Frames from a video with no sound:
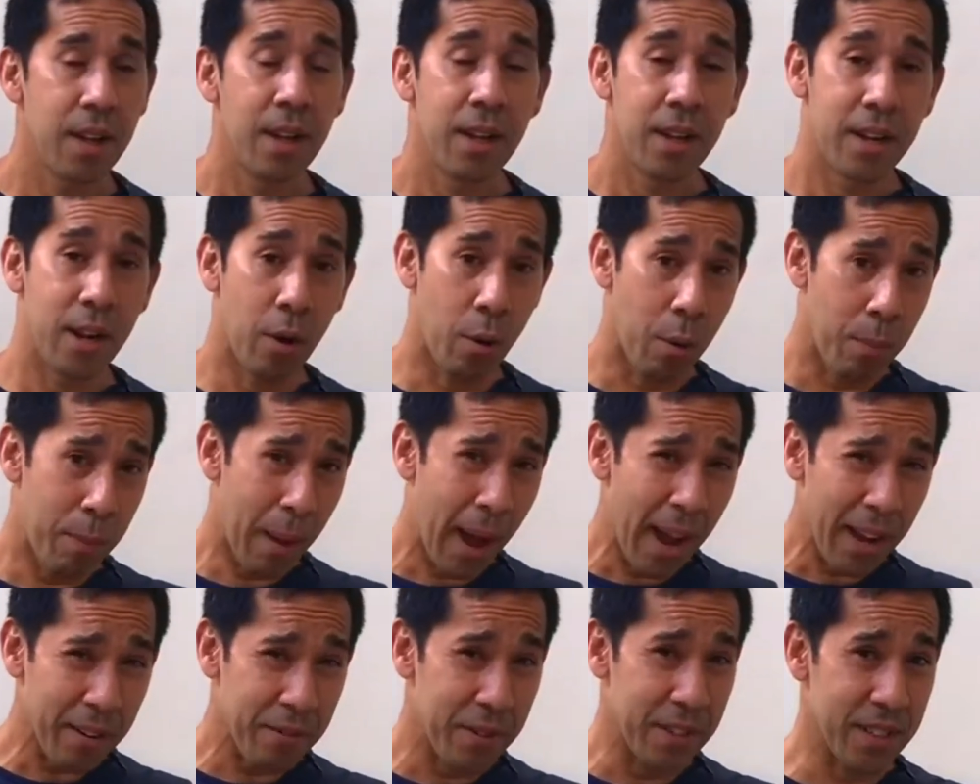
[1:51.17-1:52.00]
Now, a
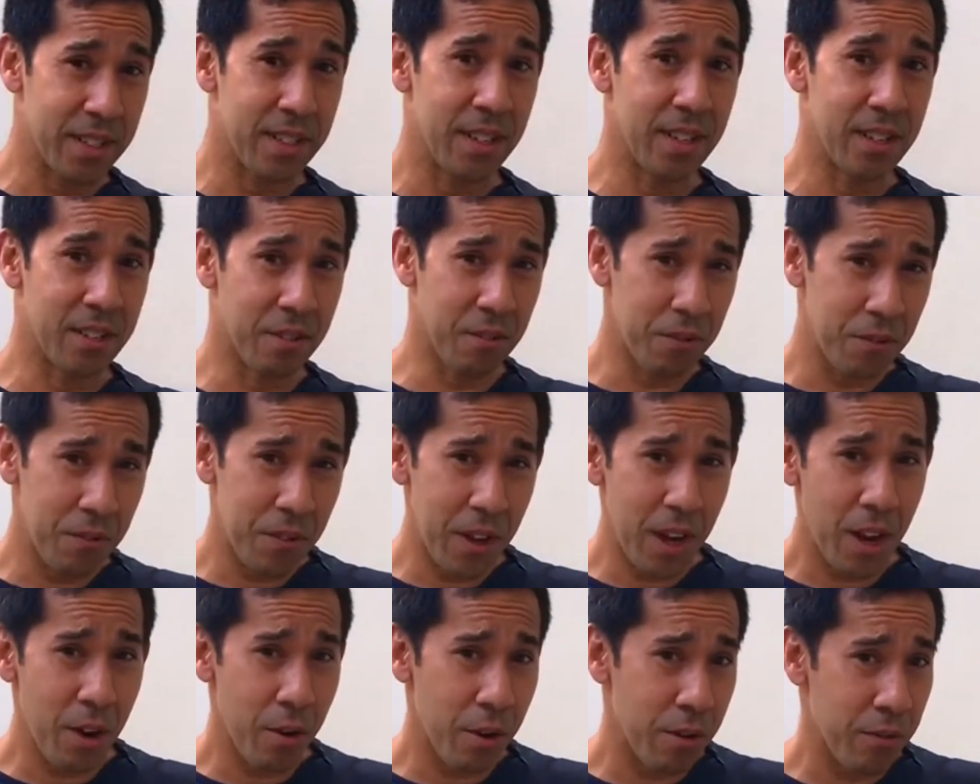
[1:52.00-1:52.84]
backfist is a
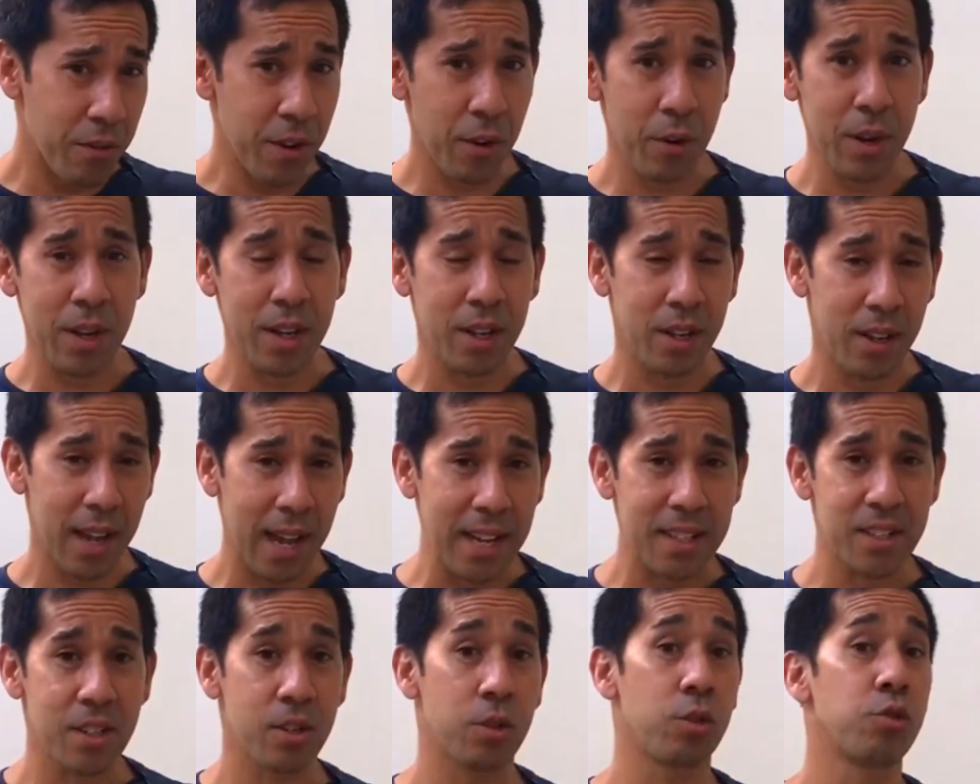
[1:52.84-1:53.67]
very, very
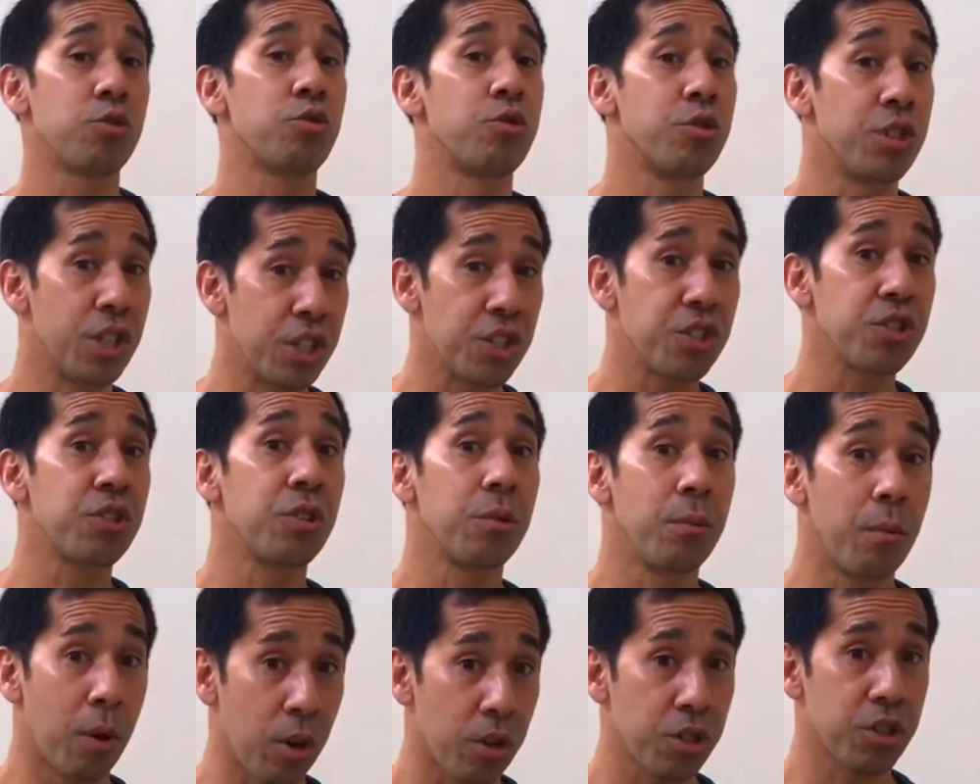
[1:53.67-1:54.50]
classical traditional
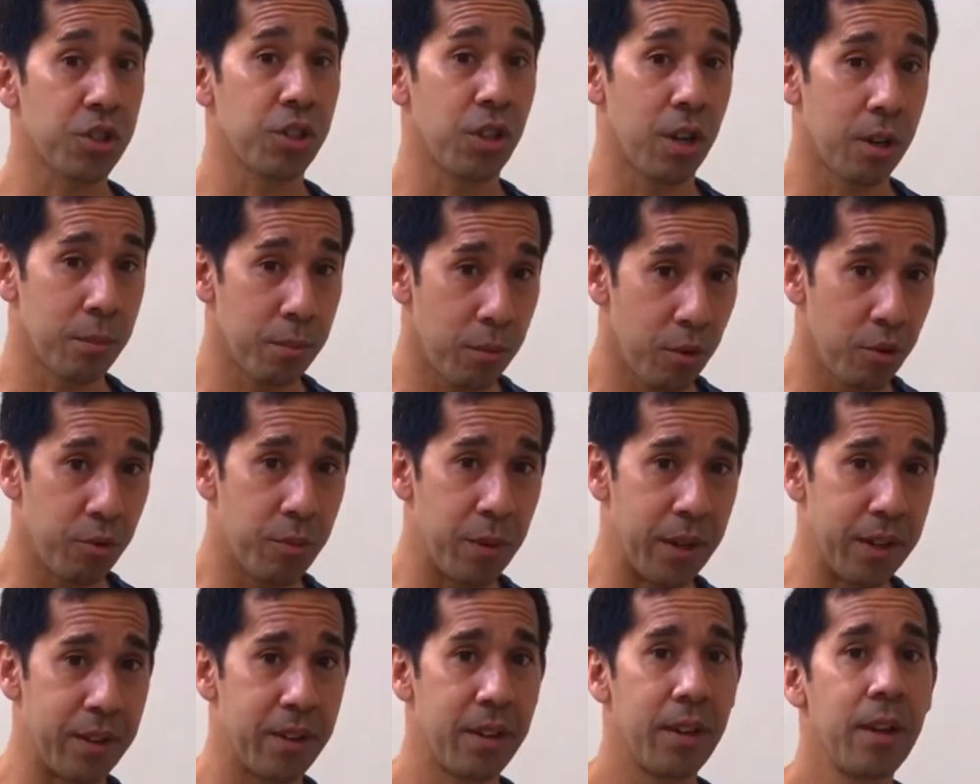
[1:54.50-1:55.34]
martial art
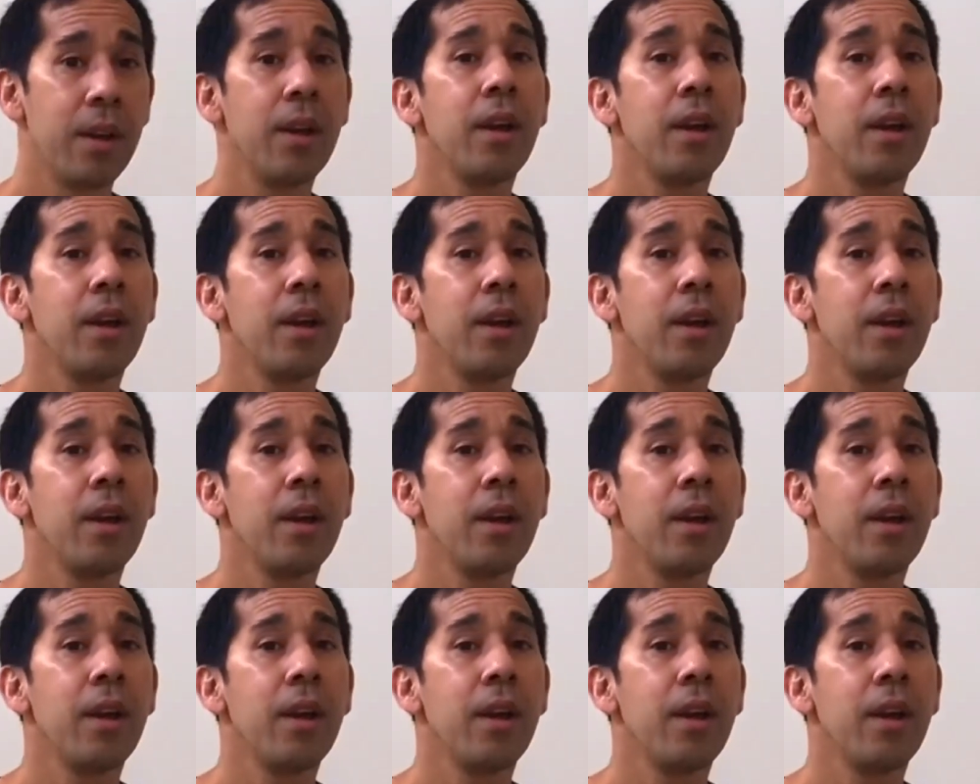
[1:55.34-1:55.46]
movement,